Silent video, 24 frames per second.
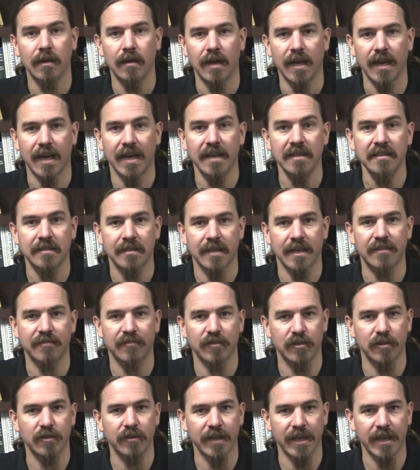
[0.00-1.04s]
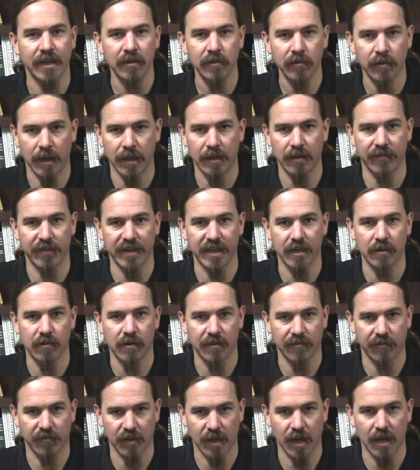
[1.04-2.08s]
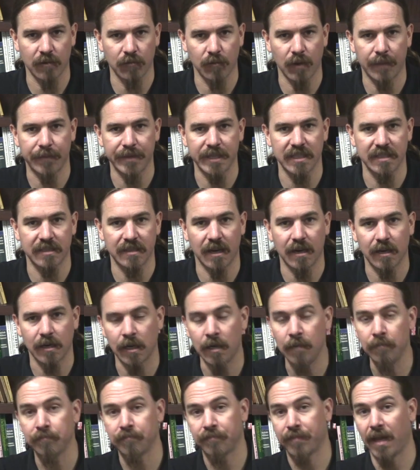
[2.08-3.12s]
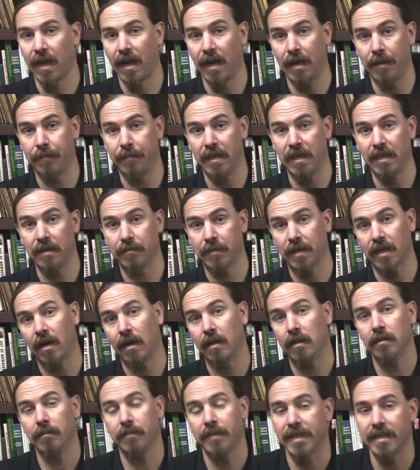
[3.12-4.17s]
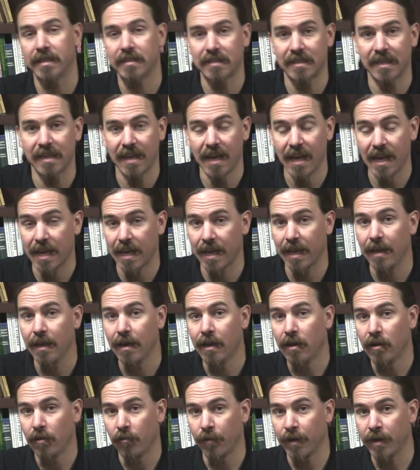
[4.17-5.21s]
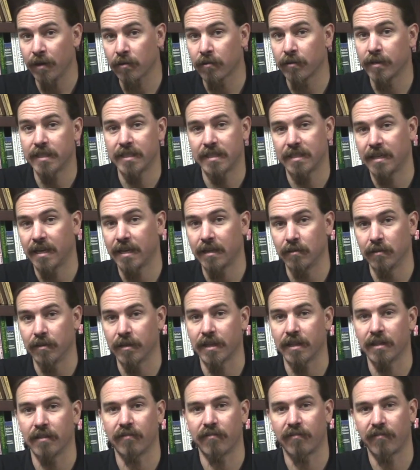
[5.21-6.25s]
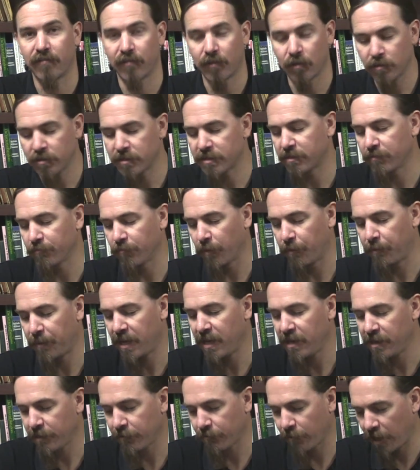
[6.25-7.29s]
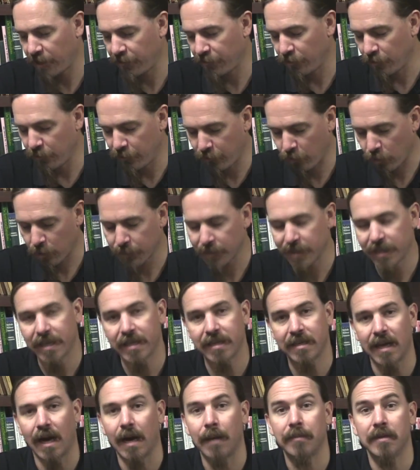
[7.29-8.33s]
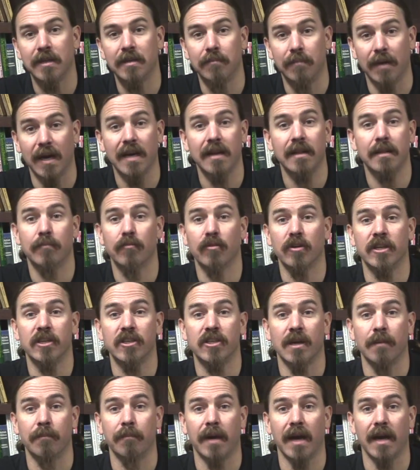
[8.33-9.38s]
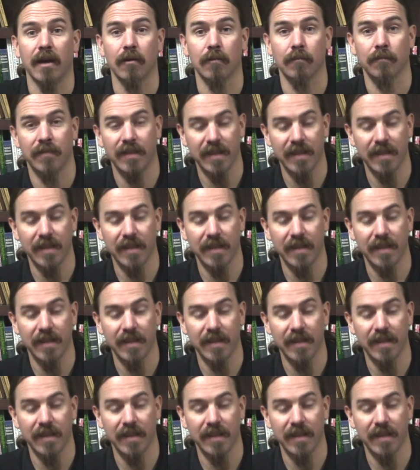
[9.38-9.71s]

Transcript: Hey guys, thanks for tuning in to another video on ForgottenWeapons.com. I'm Ian McCollum, and today we are going to take a look at the first repeating rifle formally adopted by the British Empire.